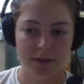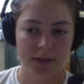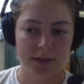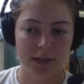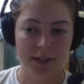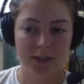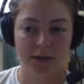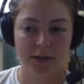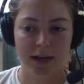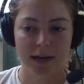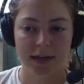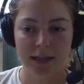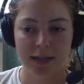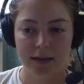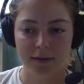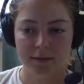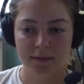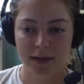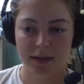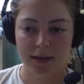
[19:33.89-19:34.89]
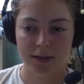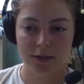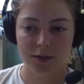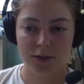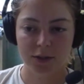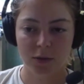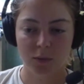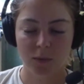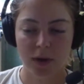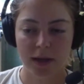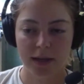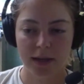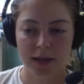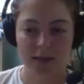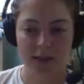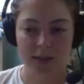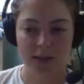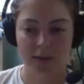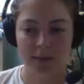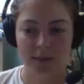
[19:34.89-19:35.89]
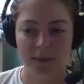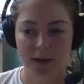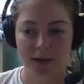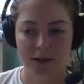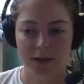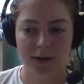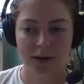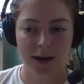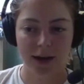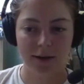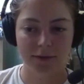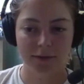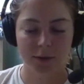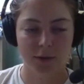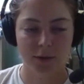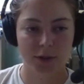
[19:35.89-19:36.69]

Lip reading: Is there any advantage to waiting to do a bud graft,